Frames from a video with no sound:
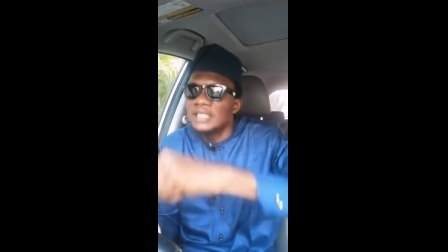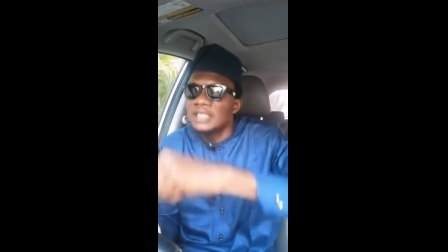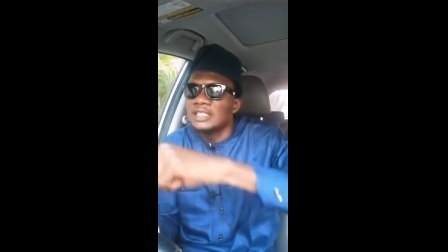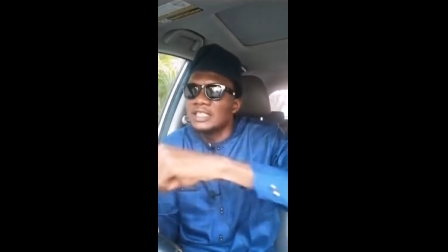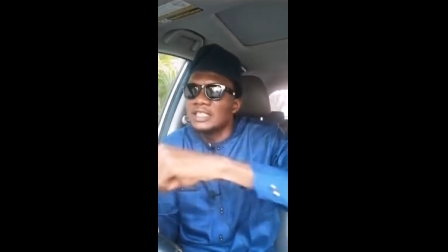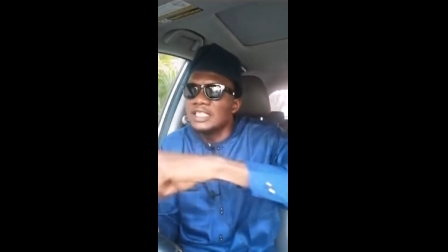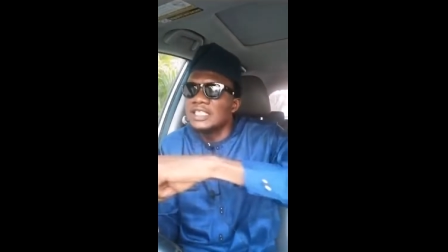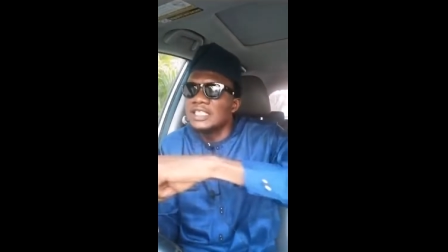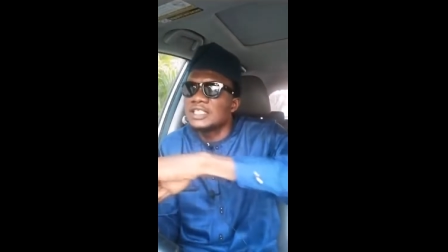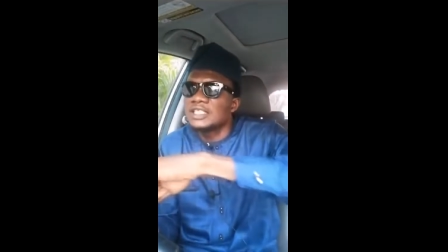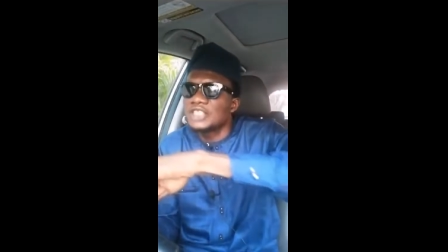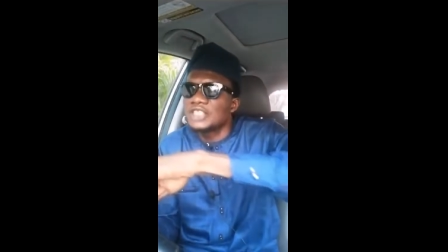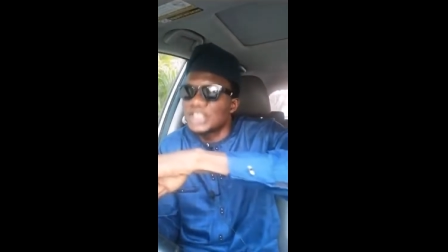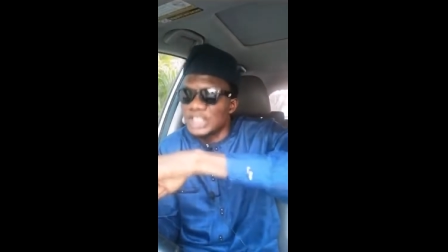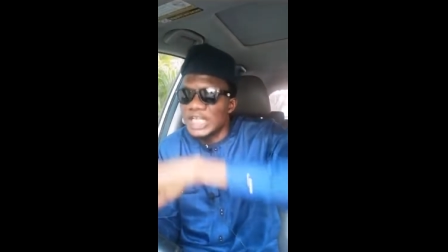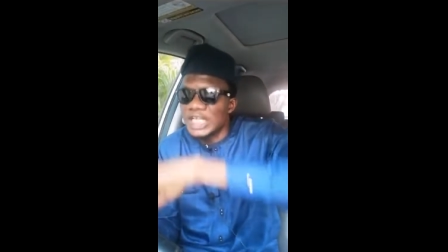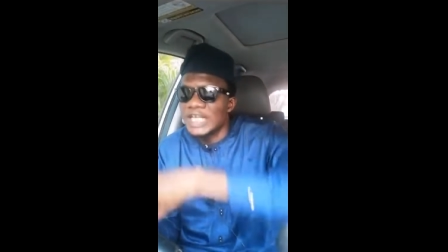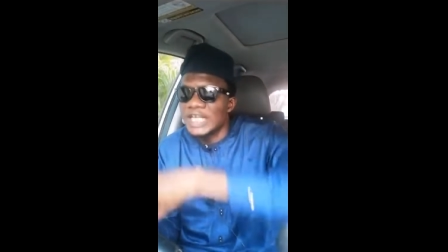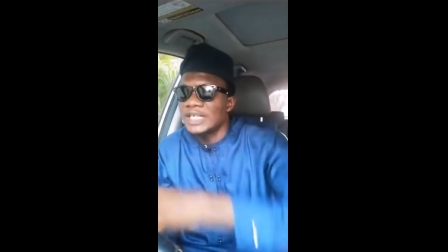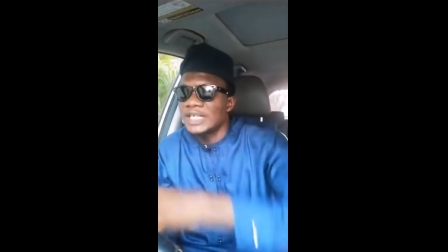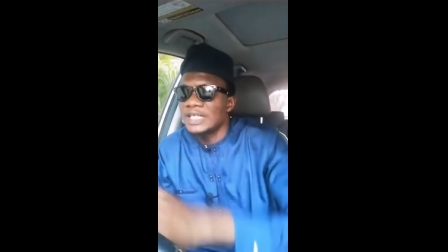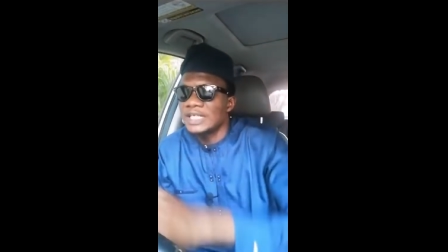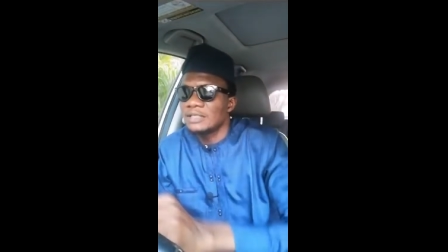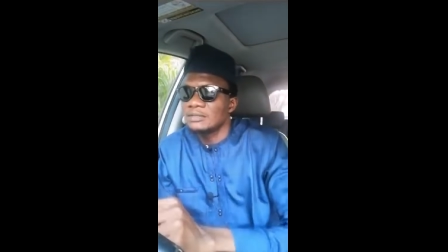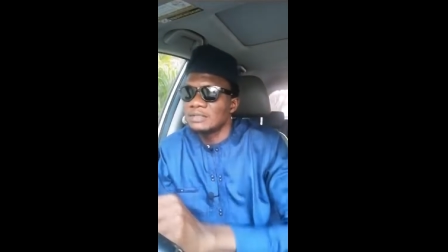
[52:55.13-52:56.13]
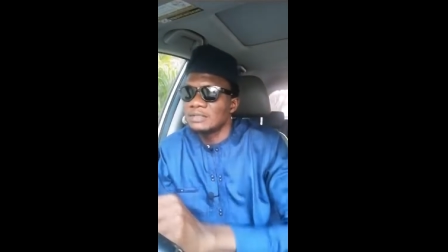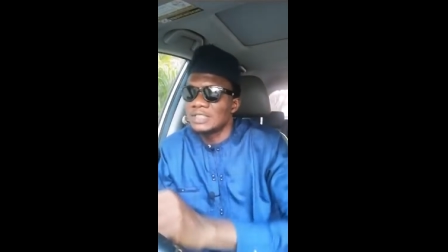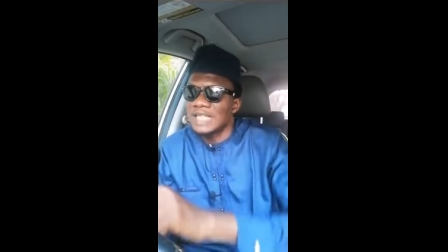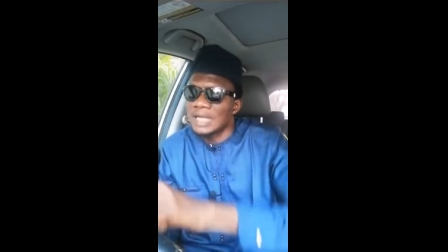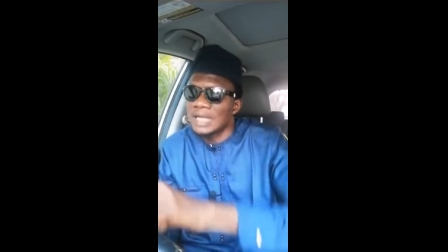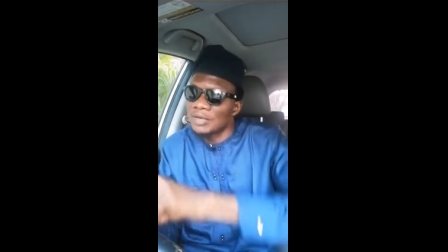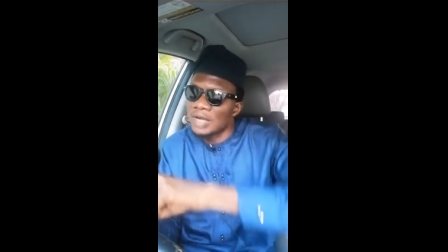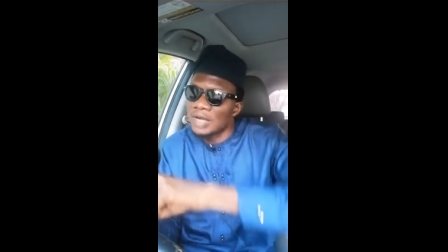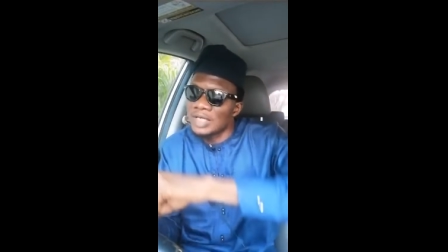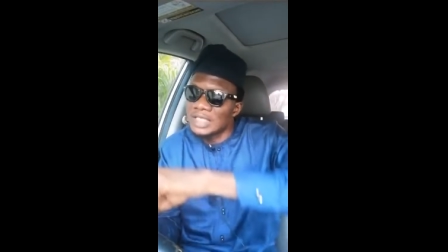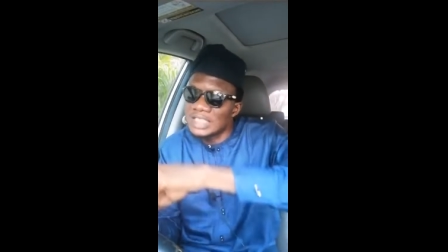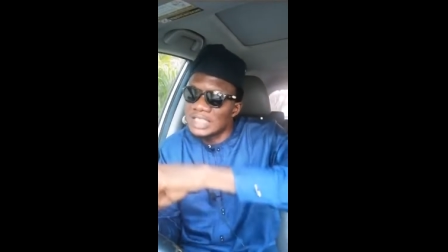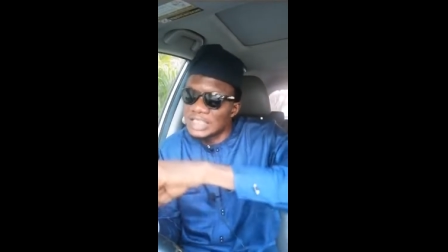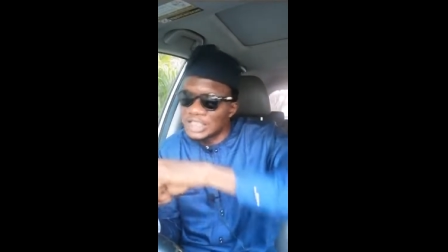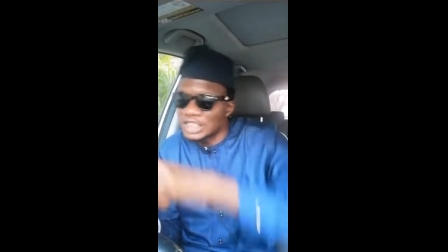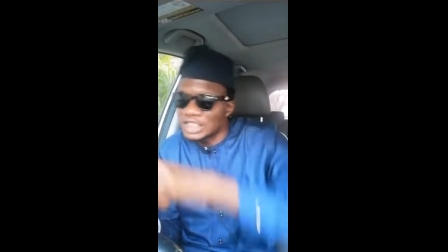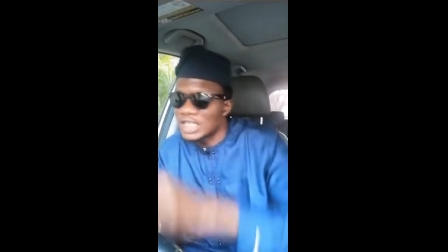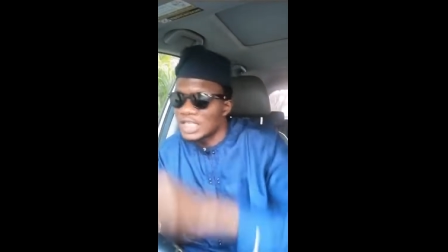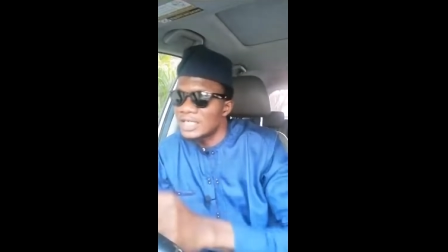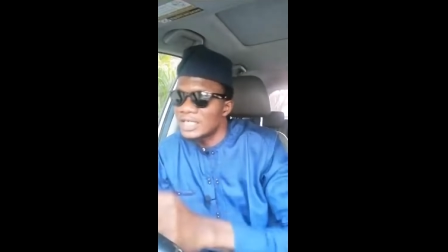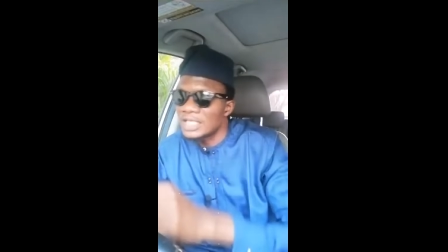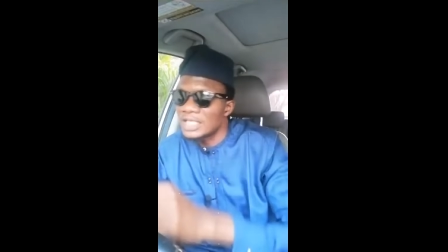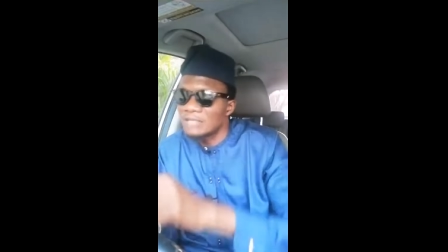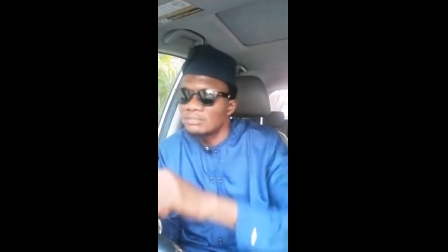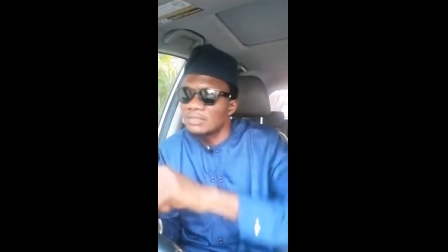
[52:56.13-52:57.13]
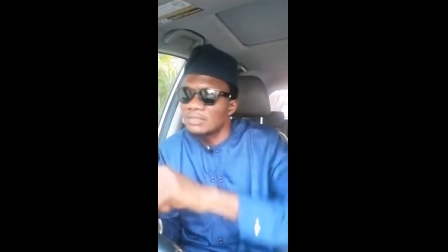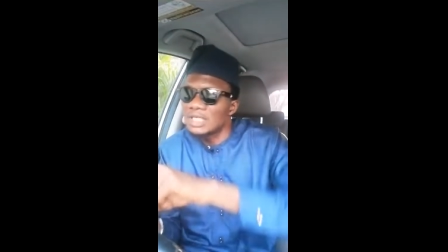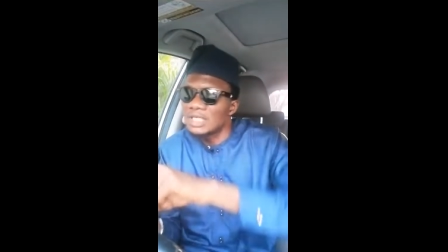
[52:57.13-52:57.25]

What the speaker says: this is Shere, January is Shere,